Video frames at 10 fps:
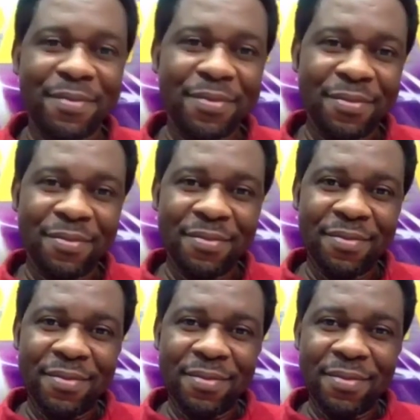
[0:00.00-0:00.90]

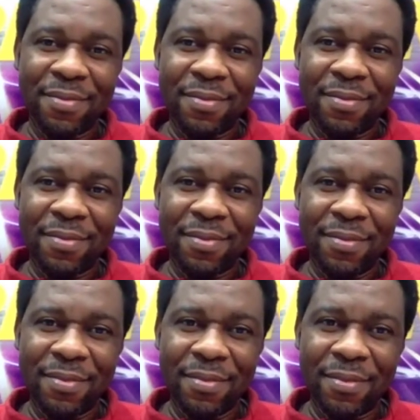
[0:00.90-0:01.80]

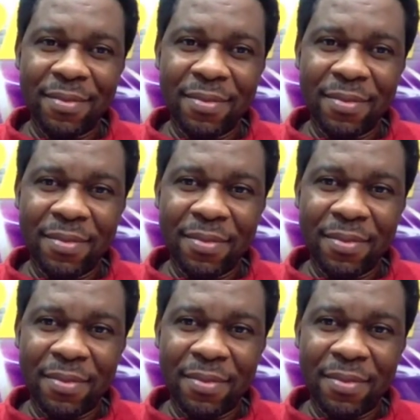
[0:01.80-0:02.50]
Nothing is said.